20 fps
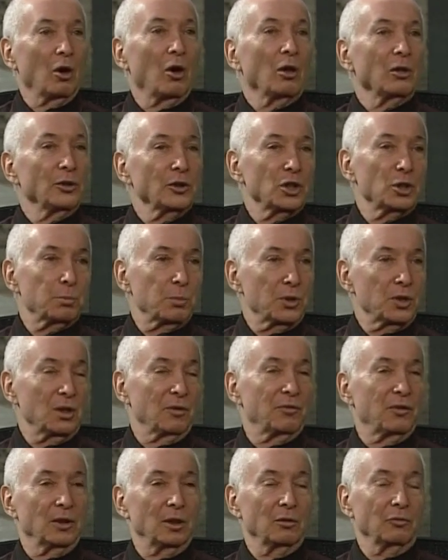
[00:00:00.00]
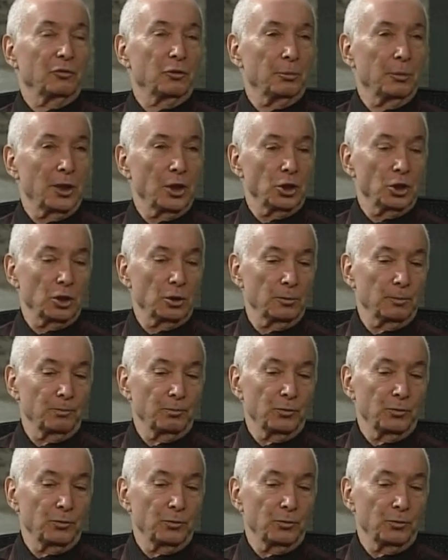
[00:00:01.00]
all this specific information,